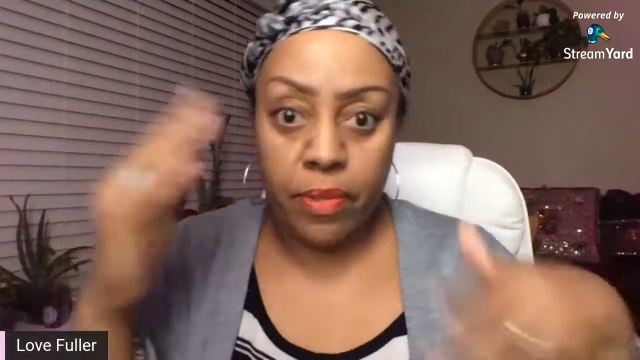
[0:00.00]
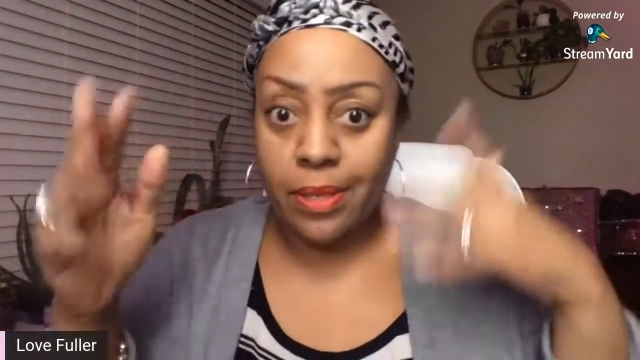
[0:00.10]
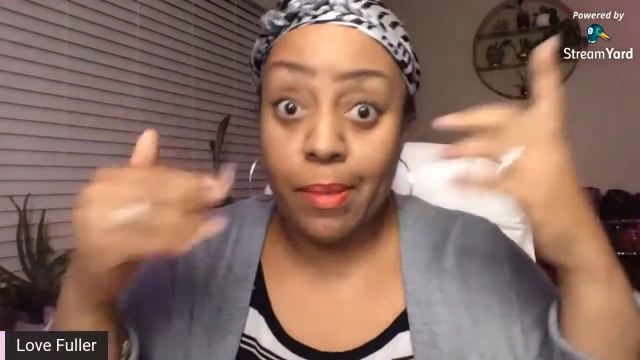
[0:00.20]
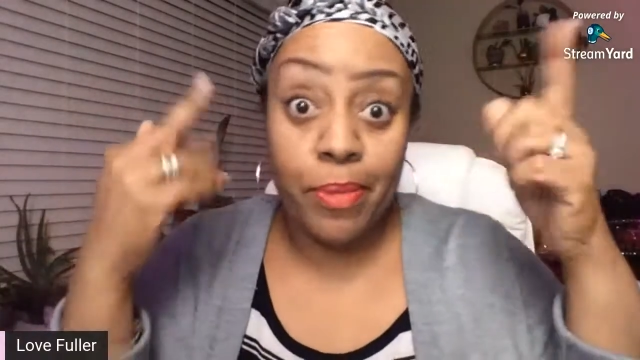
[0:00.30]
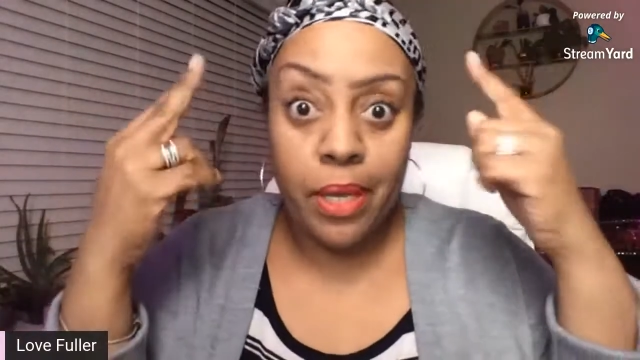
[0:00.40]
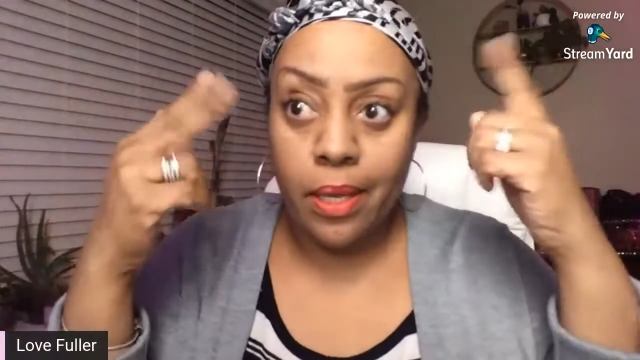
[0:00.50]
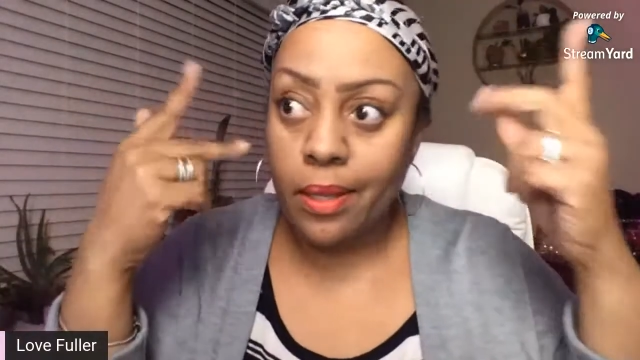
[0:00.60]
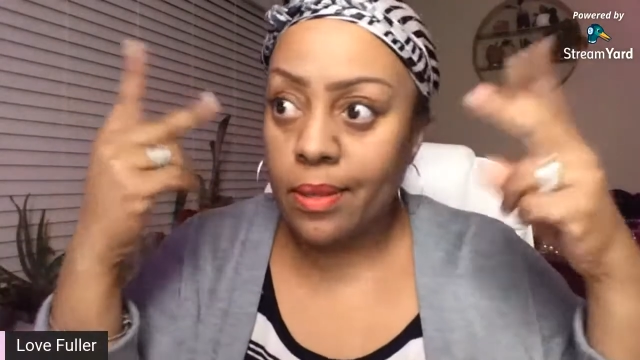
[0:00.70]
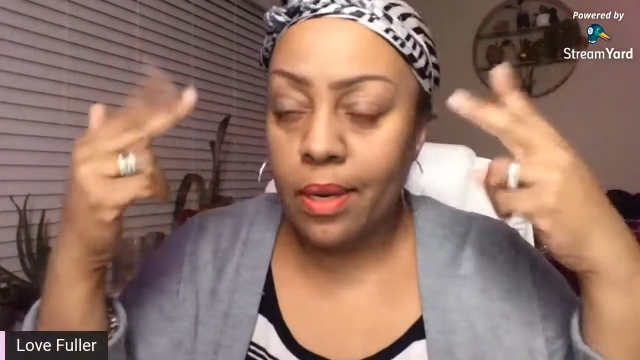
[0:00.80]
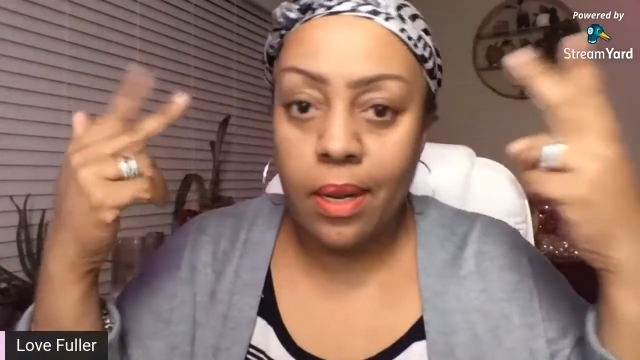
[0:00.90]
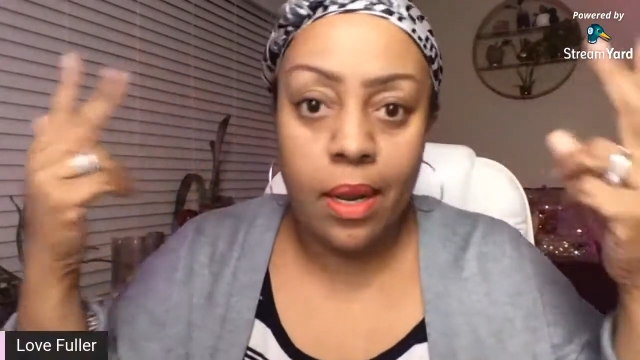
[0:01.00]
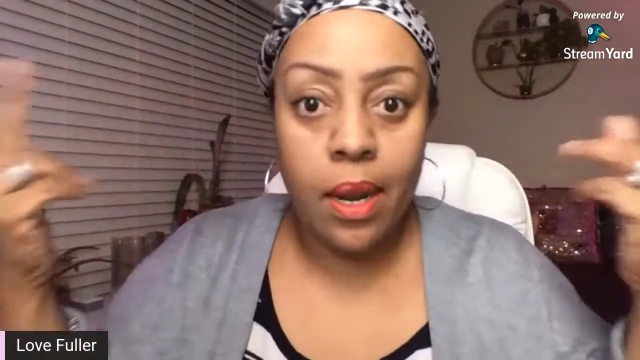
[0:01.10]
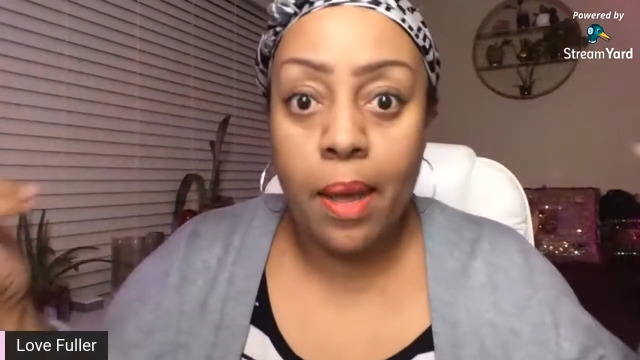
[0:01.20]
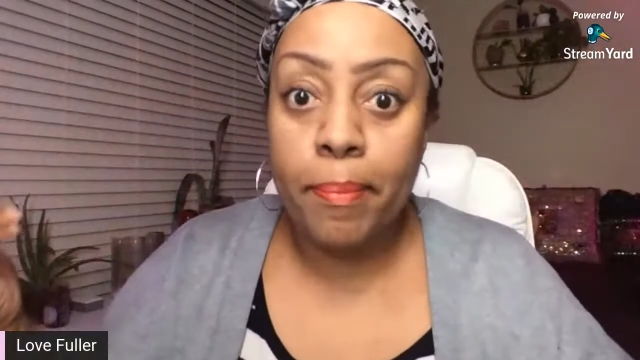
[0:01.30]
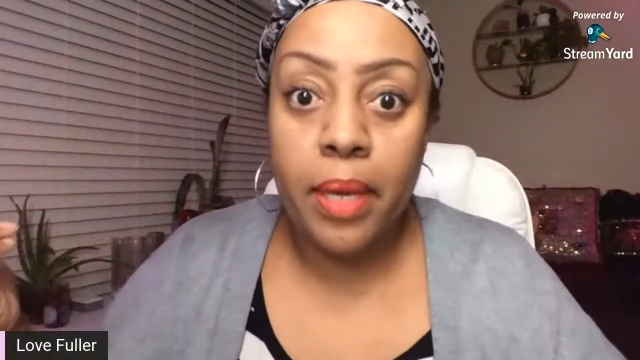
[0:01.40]
because I'm thinking
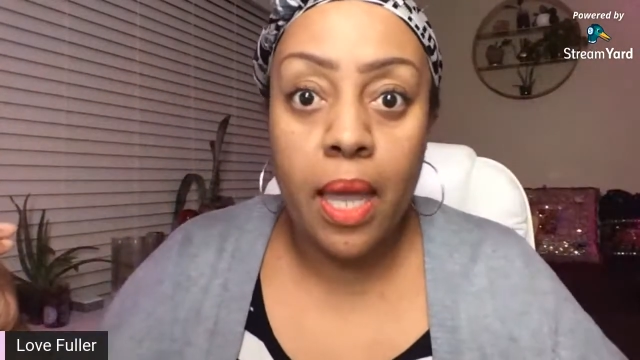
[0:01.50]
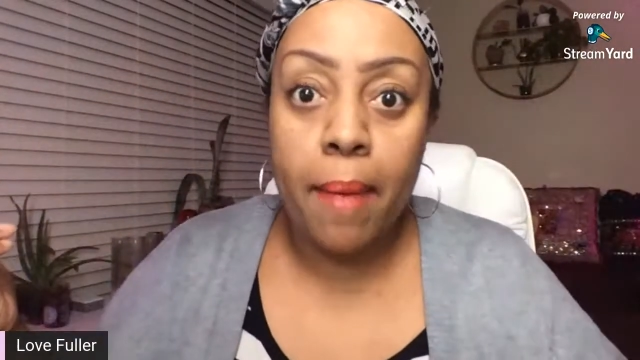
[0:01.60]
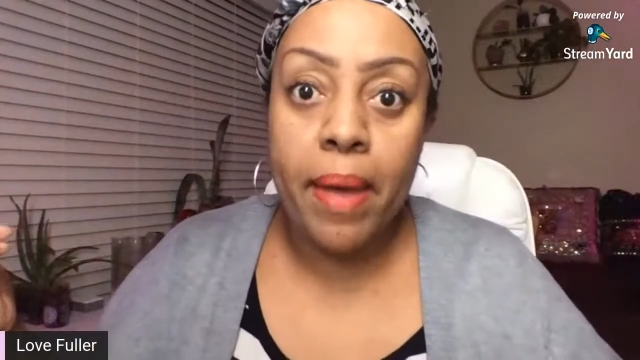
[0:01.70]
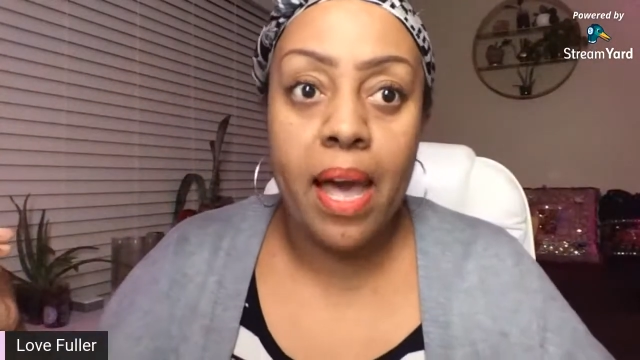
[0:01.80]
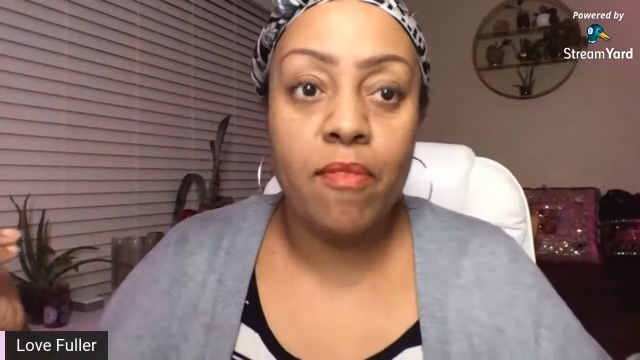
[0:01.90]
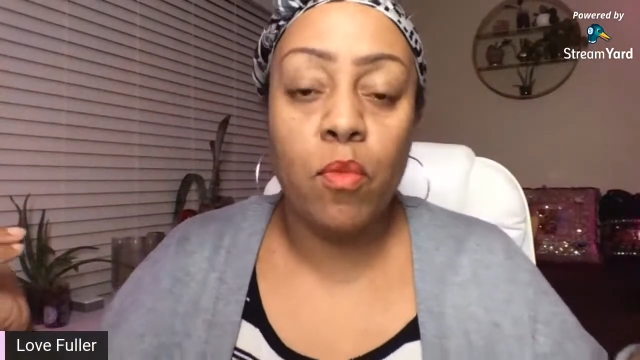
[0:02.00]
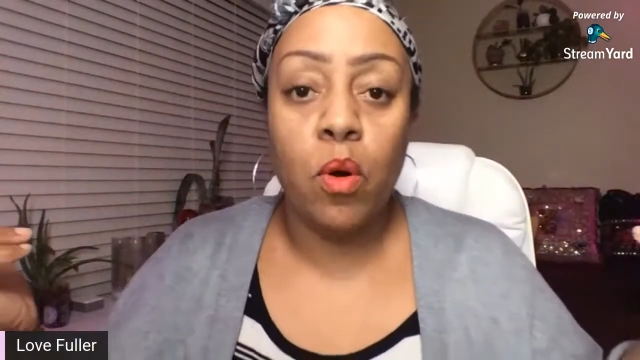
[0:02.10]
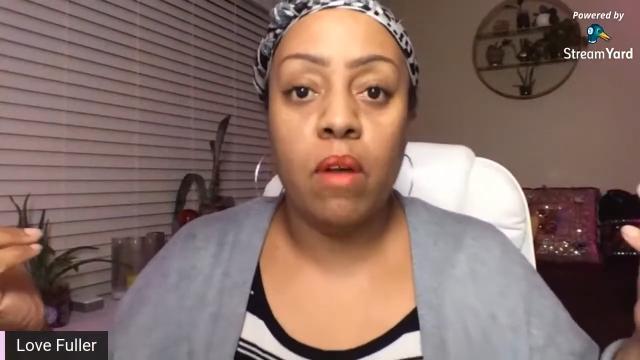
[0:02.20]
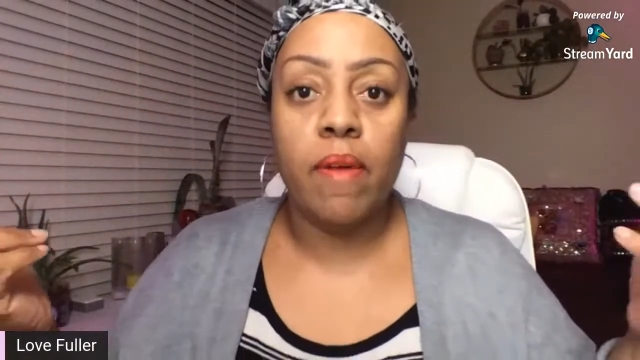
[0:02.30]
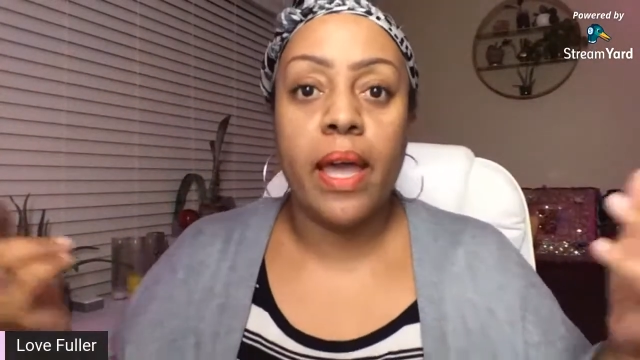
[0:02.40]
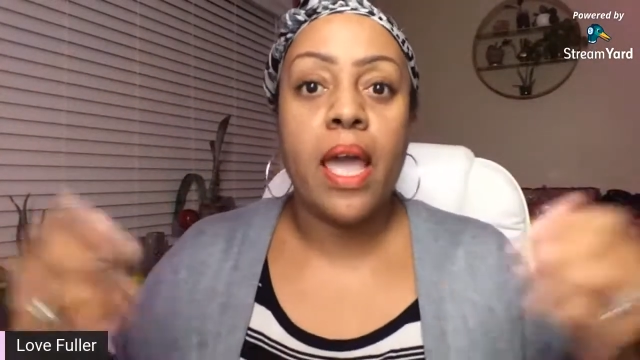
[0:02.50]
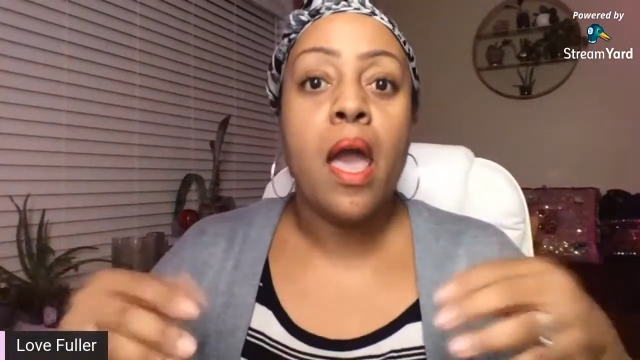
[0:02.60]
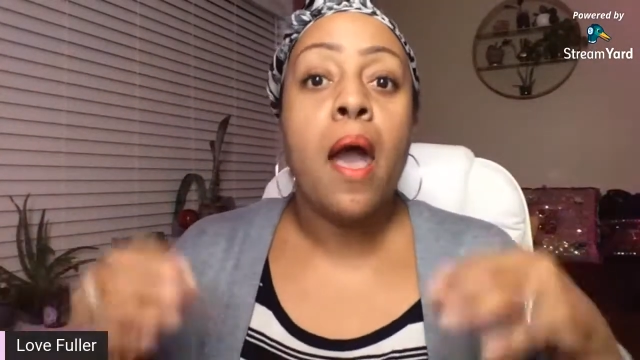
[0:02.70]
me, I might have more, right?